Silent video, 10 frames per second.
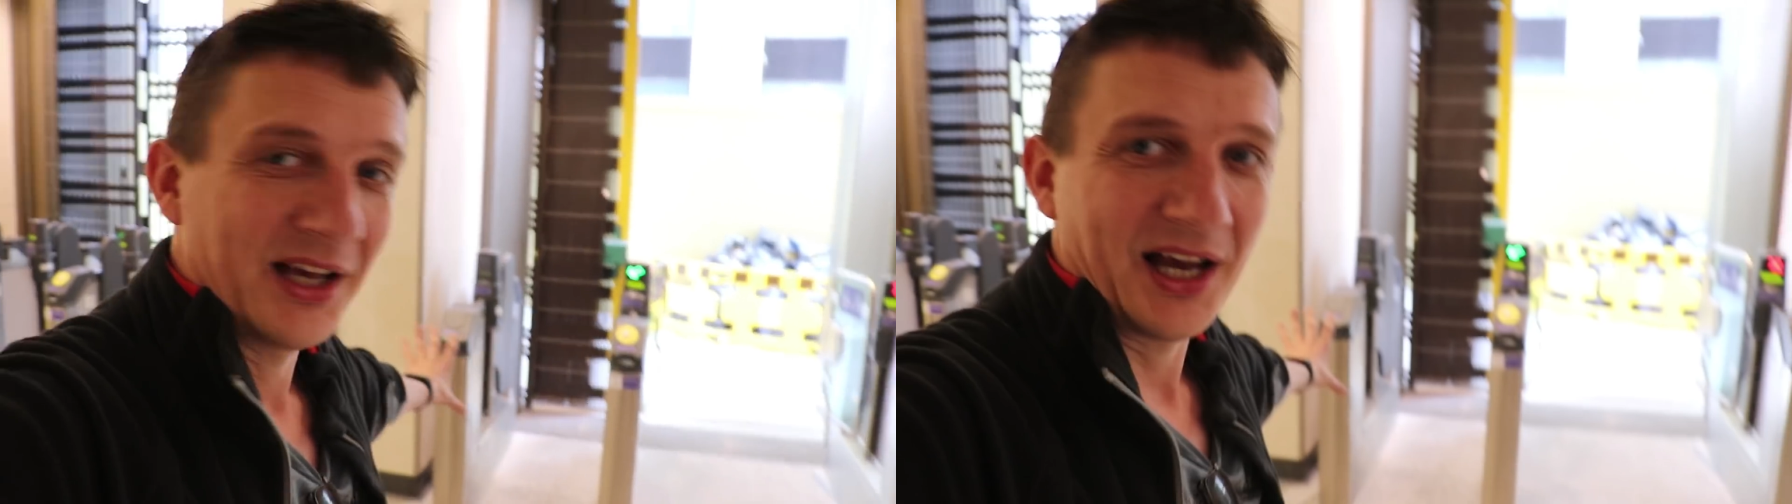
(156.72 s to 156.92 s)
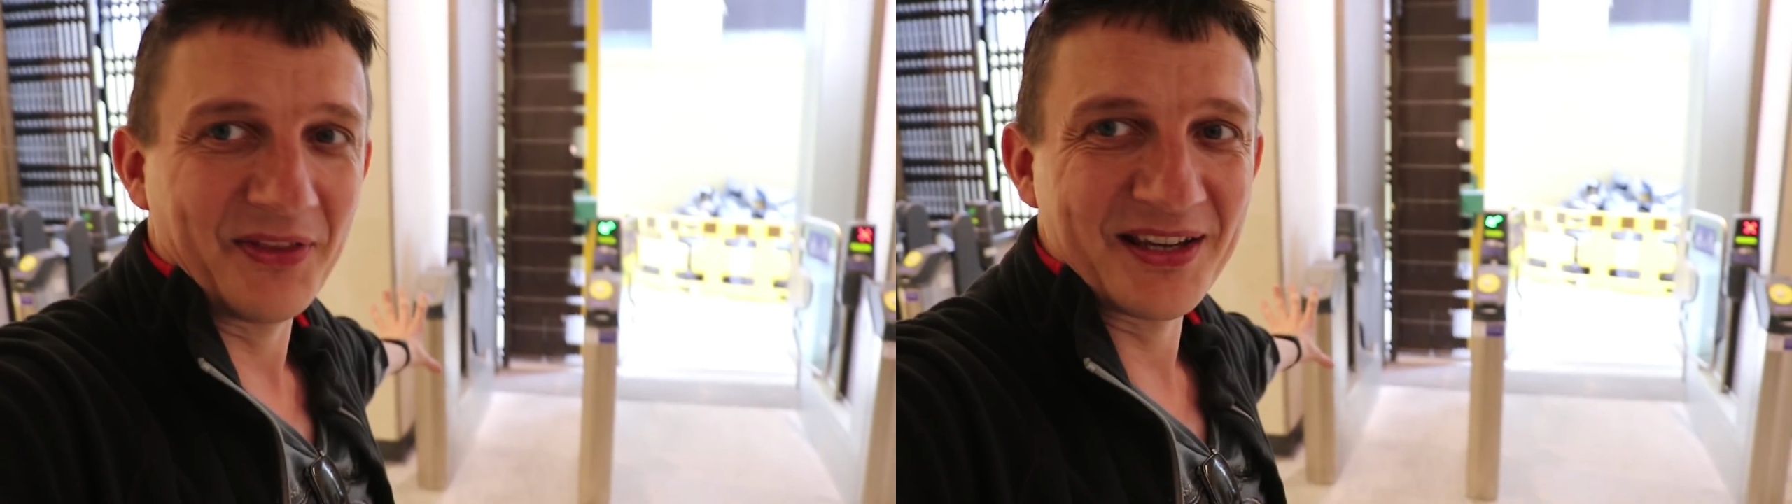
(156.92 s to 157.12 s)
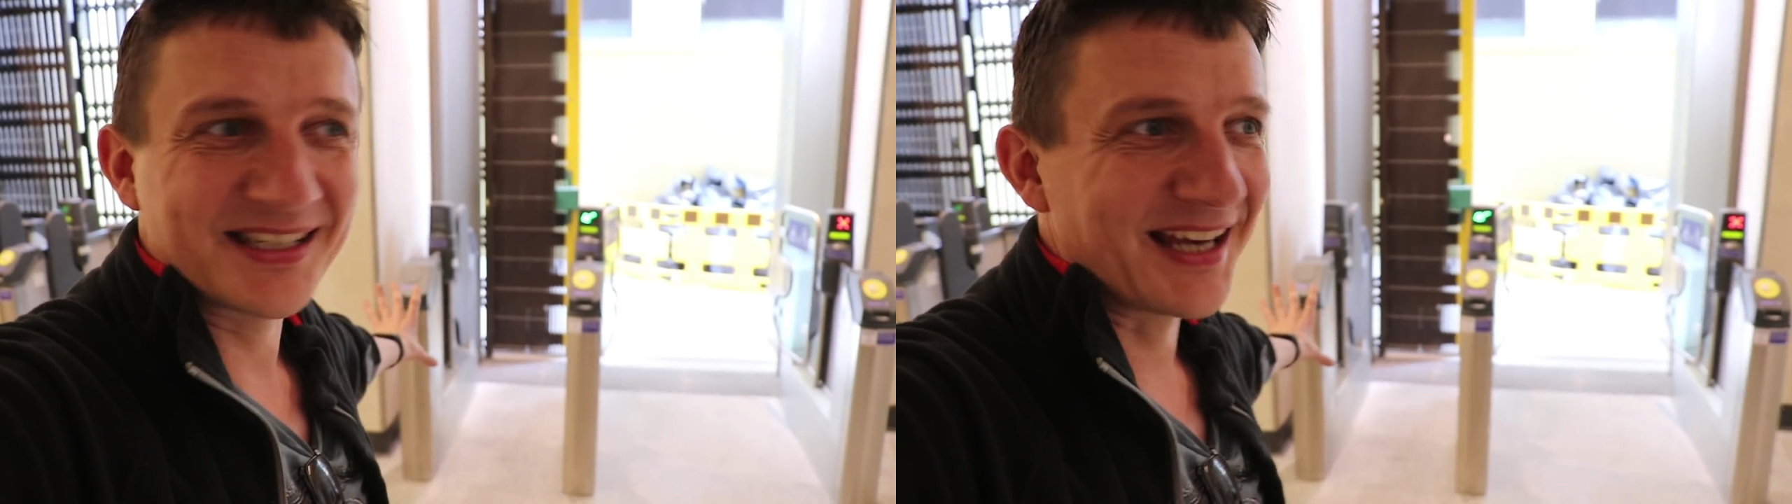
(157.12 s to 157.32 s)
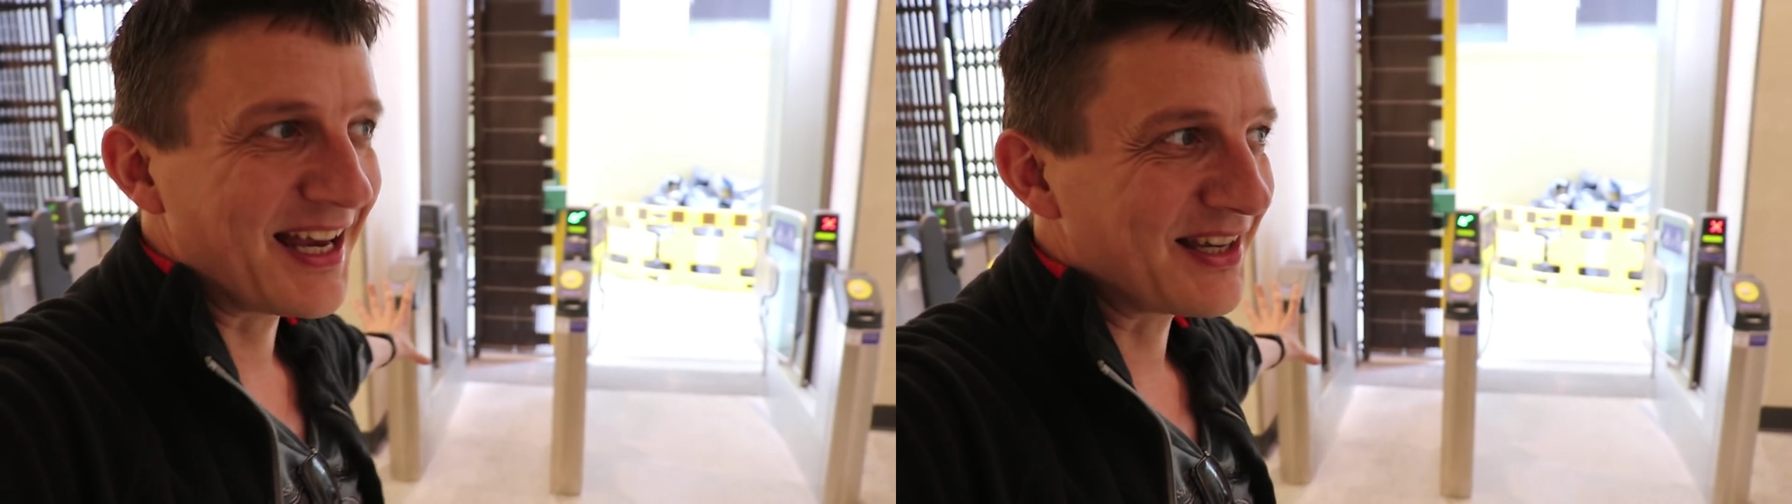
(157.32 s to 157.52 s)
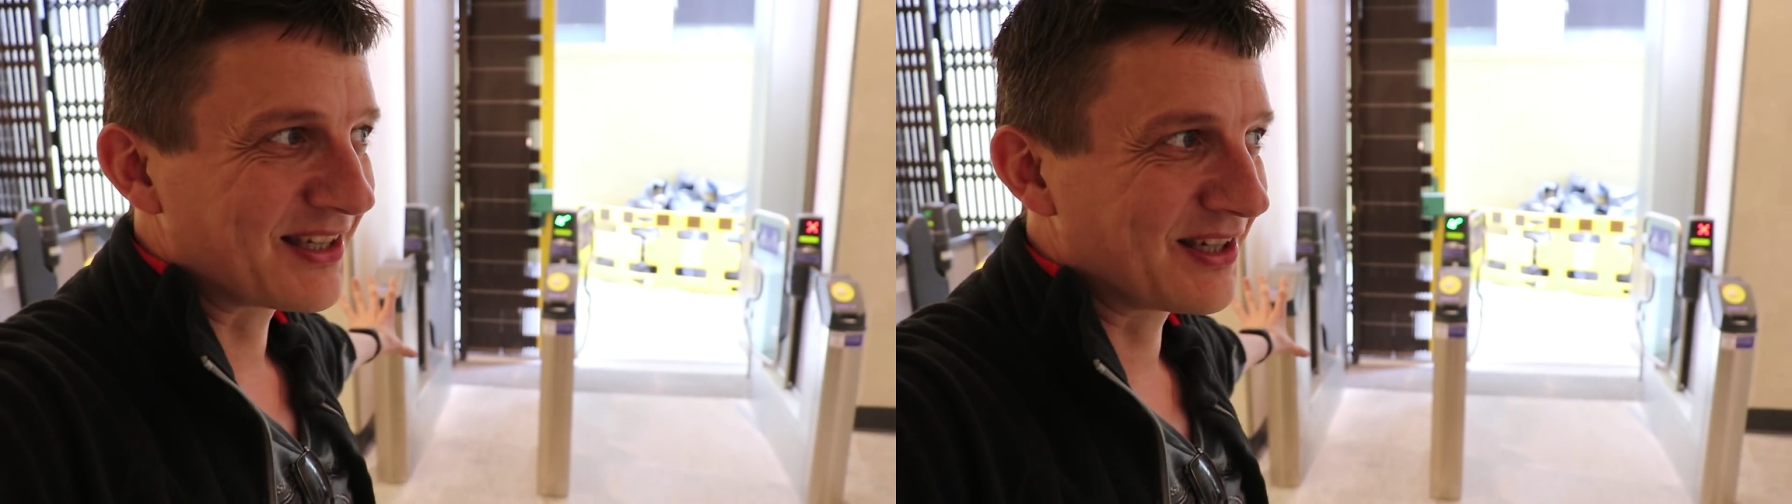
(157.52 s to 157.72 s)
and there's
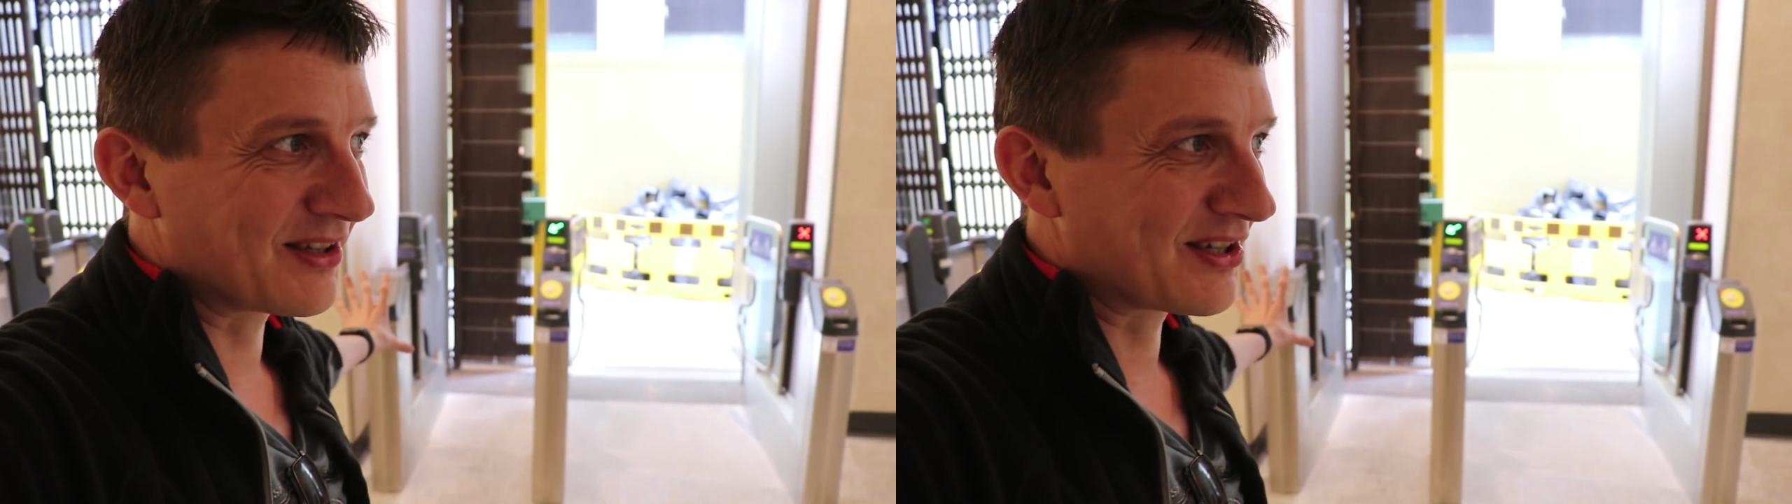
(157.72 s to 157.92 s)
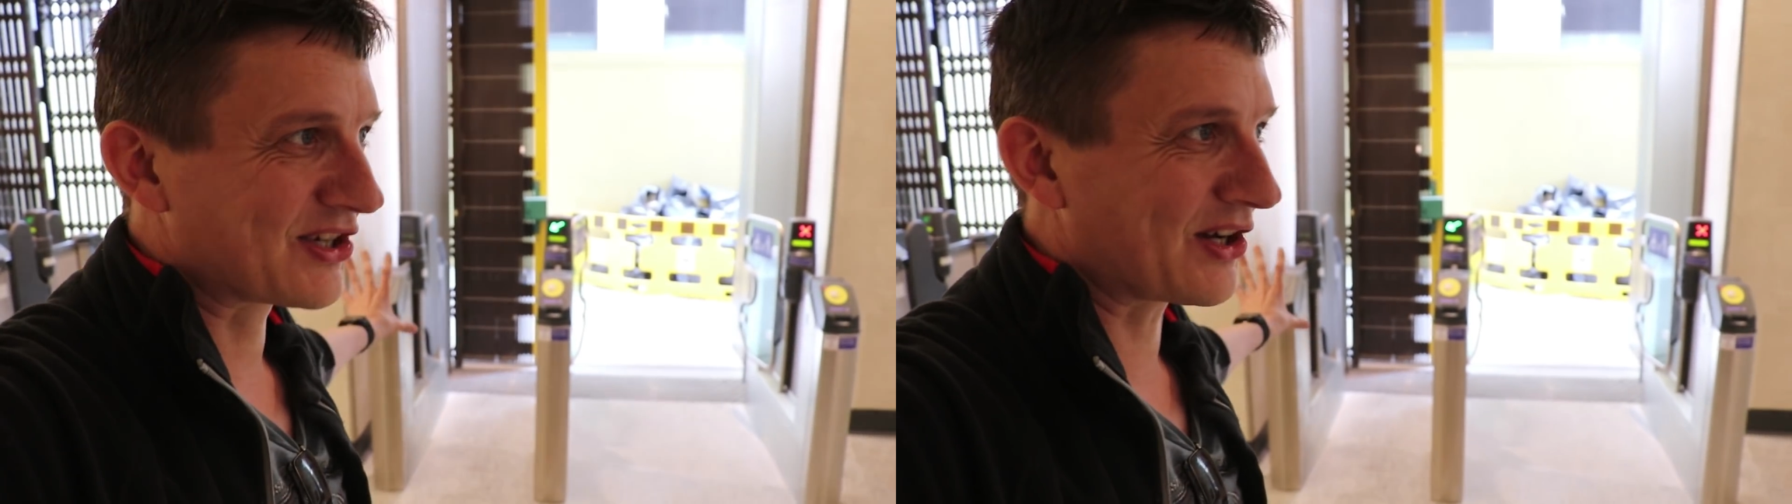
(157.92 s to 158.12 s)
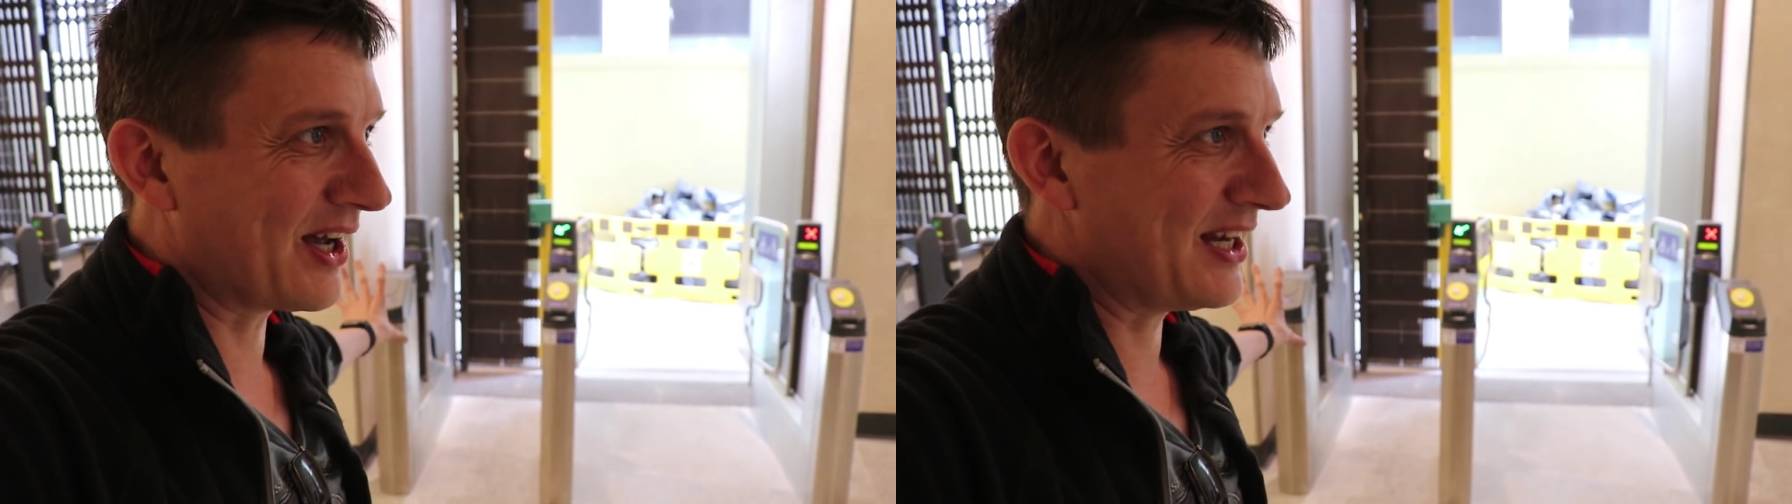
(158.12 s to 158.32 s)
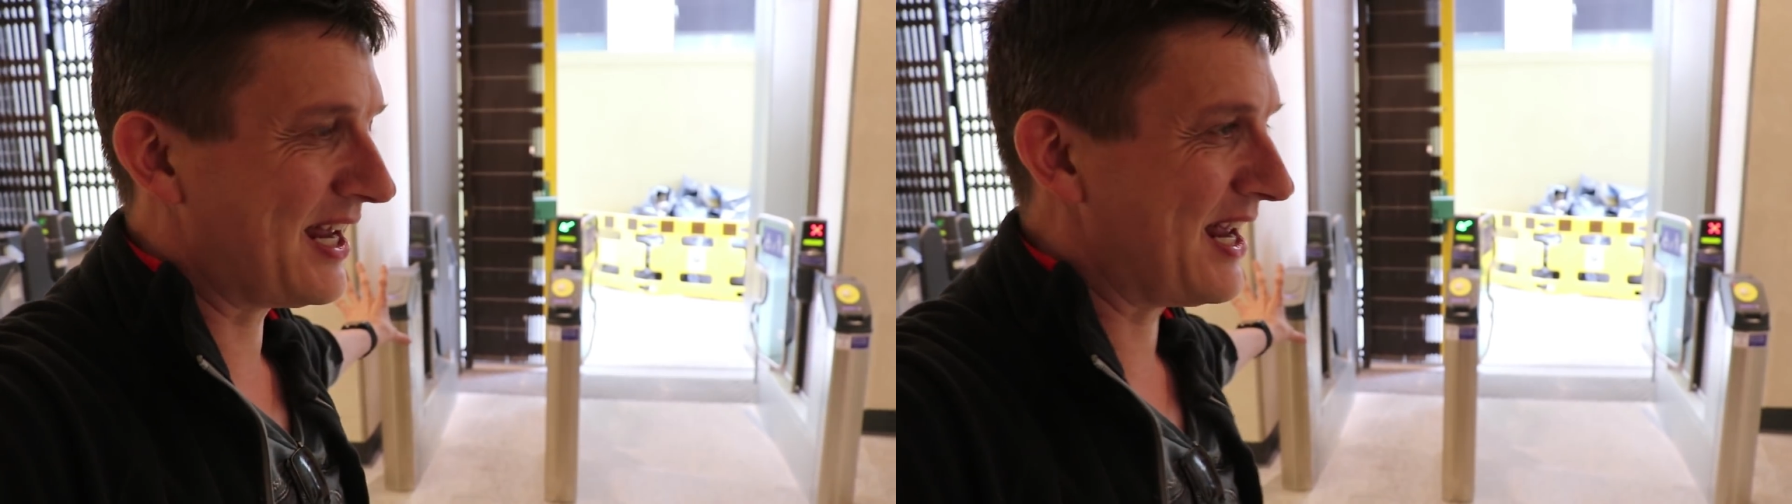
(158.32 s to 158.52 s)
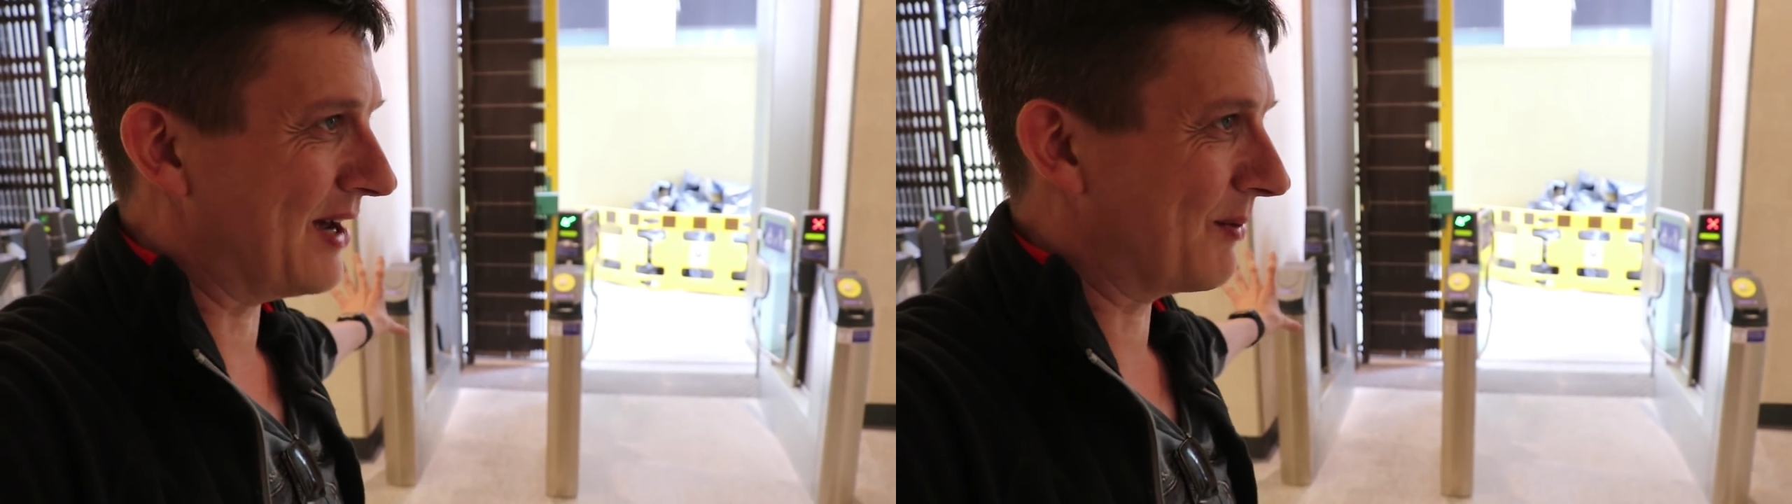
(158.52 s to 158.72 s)
gates to the side here,